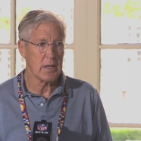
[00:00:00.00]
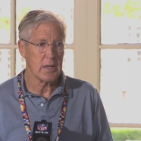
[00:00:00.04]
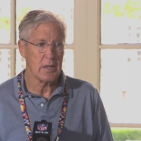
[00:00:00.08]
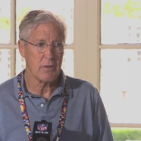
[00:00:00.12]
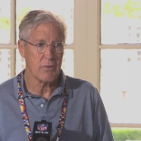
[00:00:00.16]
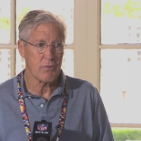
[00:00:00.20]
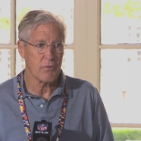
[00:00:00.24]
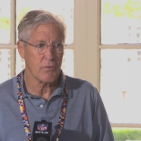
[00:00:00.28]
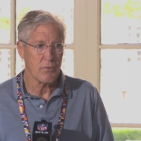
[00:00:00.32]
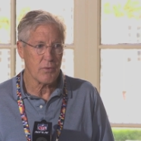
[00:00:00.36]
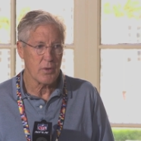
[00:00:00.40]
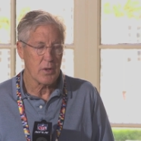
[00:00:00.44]

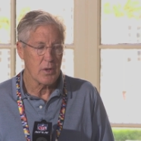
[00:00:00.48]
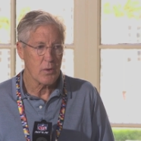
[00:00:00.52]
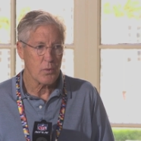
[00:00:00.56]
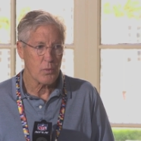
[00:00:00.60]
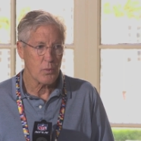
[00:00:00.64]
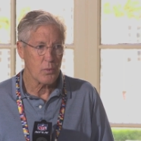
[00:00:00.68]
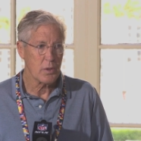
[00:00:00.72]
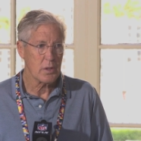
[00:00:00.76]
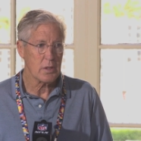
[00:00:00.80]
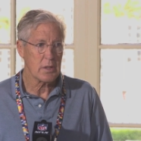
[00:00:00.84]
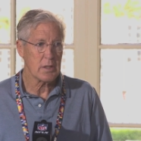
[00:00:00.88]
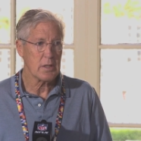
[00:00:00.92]
He's
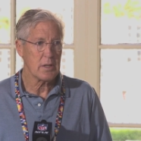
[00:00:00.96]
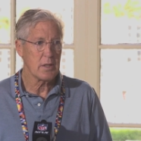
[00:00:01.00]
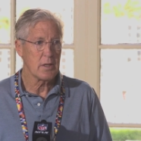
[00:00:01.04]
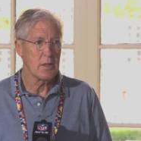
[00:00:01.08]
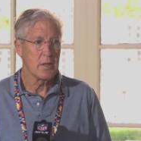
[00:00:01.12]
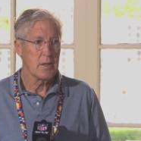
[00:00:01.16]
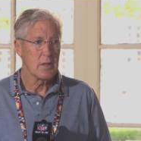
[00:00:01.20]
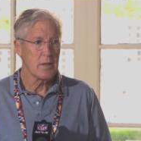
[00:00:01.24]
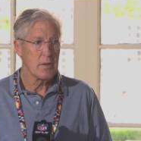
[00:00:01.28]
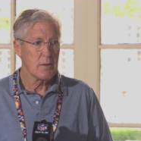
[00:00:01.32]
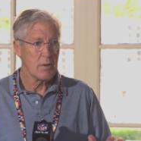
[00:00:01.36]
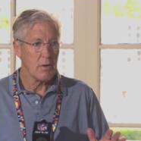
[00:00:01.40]
really
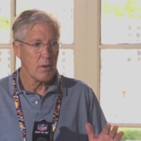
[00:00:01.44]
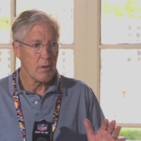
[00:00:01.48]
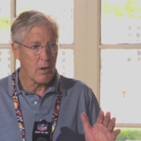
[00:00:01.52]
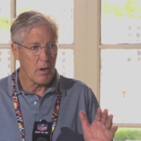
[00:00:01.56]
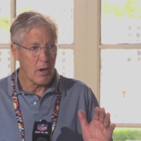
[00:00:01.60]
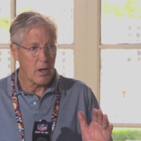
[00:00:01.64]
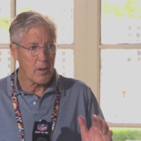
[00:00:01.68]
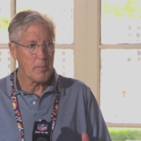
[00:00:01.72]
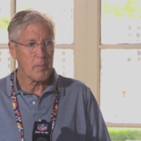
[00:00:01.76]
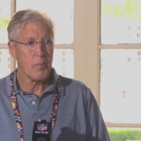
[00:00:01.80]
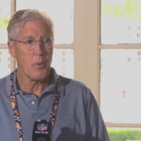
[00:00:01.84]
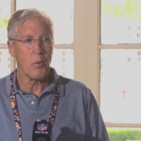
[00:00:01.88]

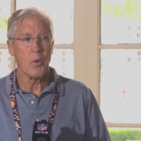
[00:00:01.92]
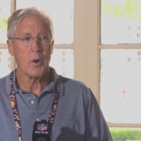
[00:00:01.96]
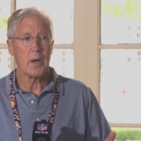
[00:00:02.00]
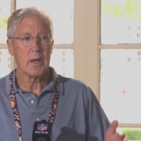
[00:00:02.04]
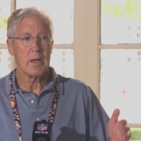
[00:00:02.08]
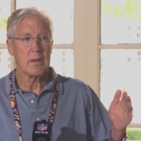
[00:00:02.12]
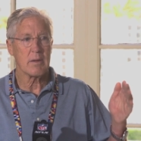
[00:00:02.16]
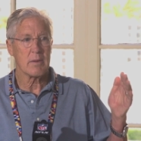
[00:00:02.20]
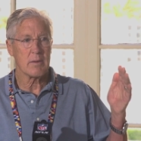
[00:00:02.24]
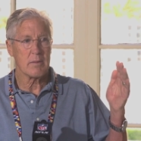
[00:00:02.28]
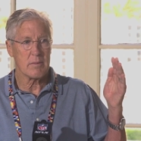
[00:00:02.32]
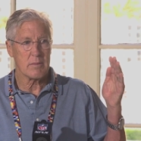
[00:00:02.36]
on
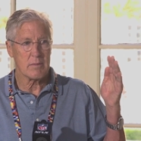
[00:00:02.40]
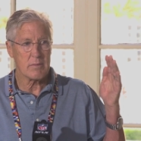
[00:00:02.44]
point.